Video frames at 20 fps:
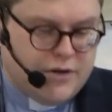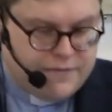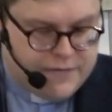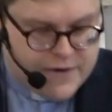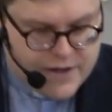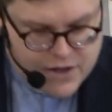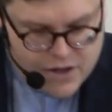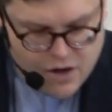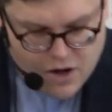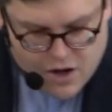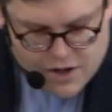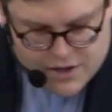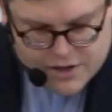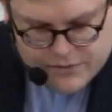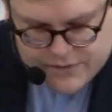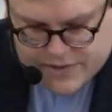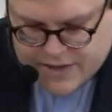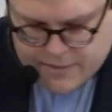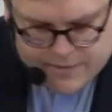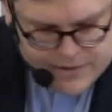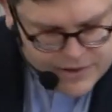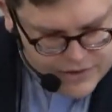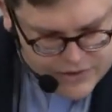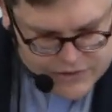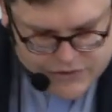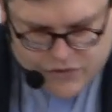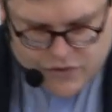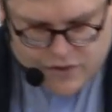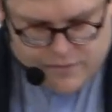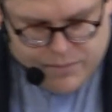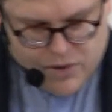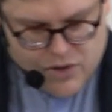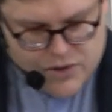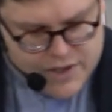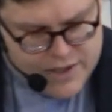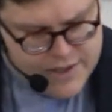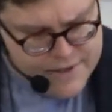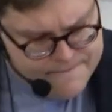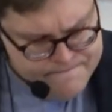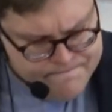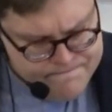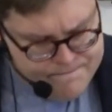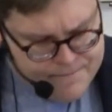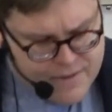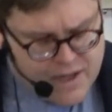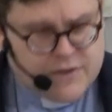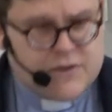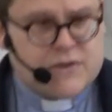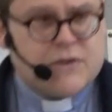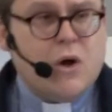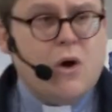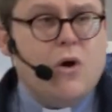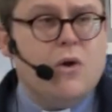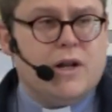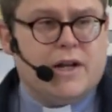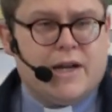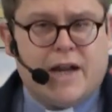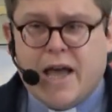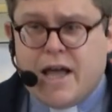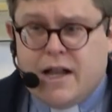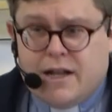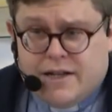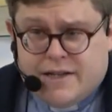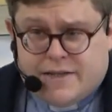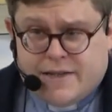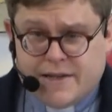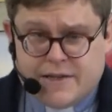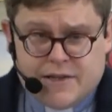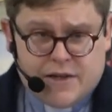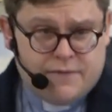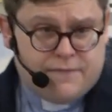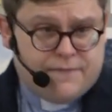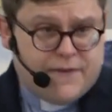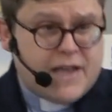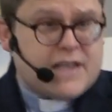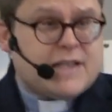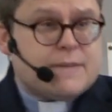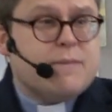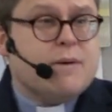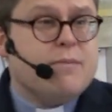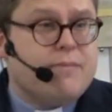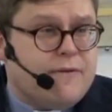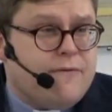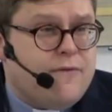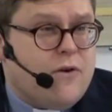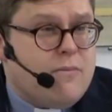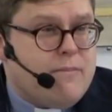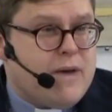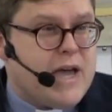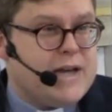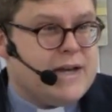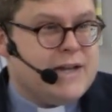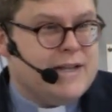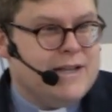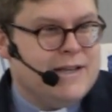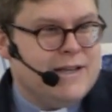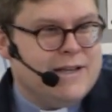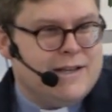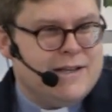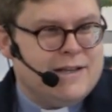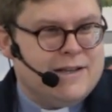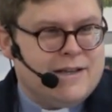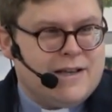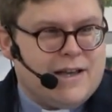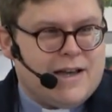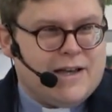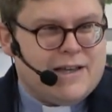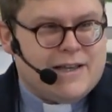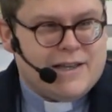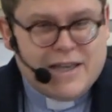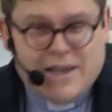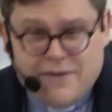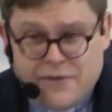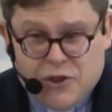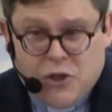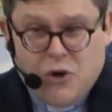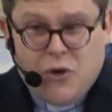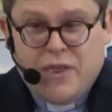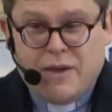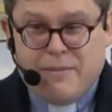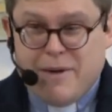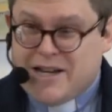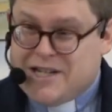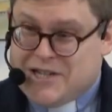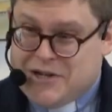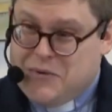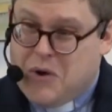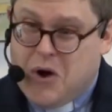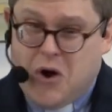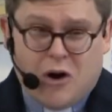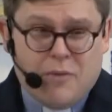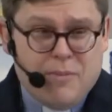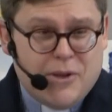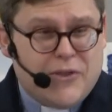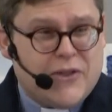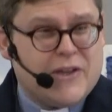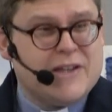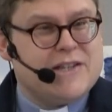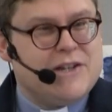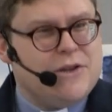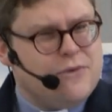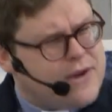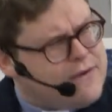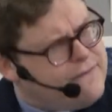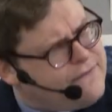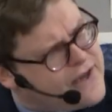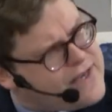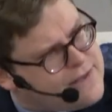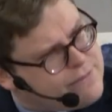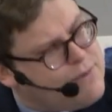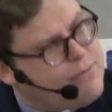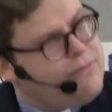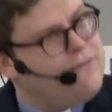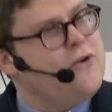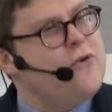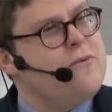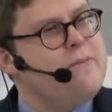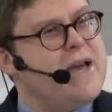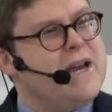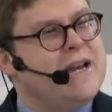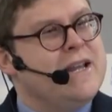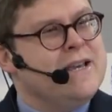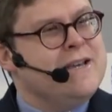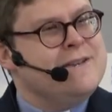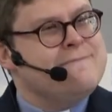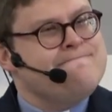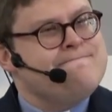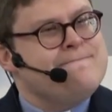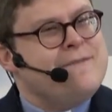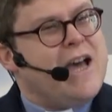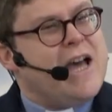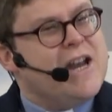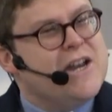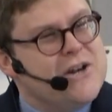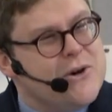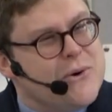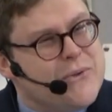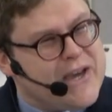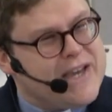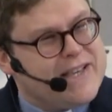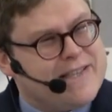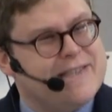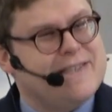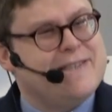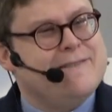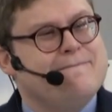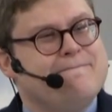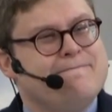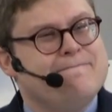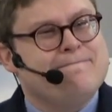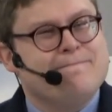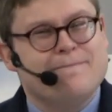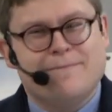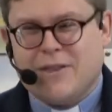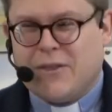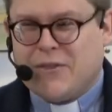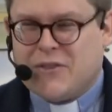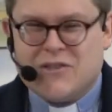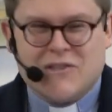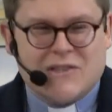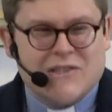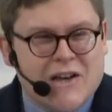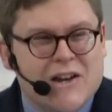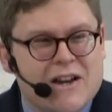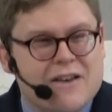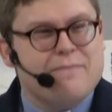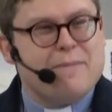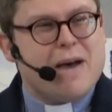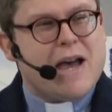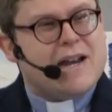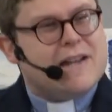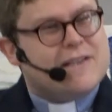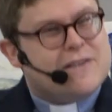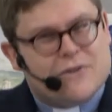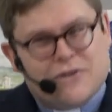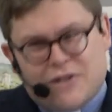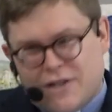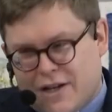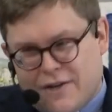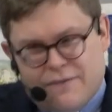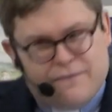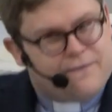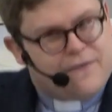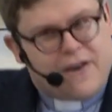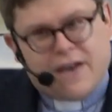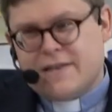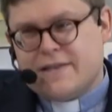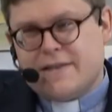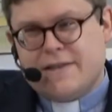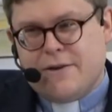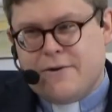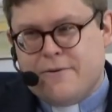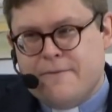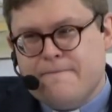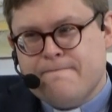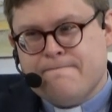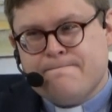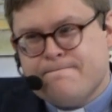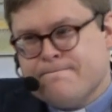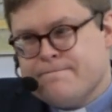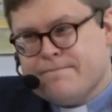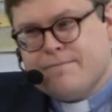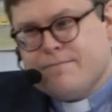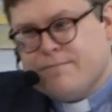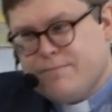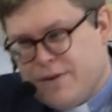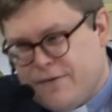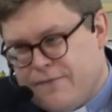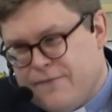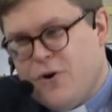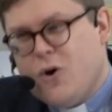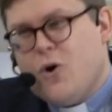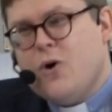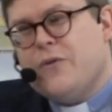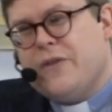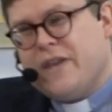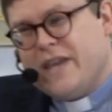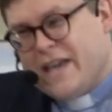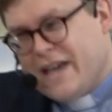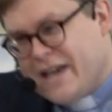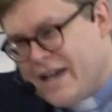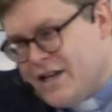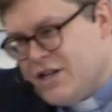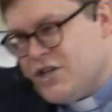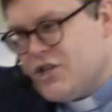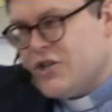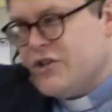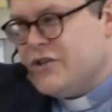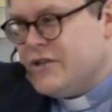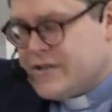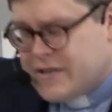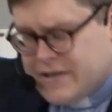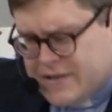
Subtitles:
Fear God, who's able to destroy body and soul in hell. And he says, confess me before men. Even though they might do horrible things to you, confess me before men and know this, that the Son of Man is going to confess you before the angels.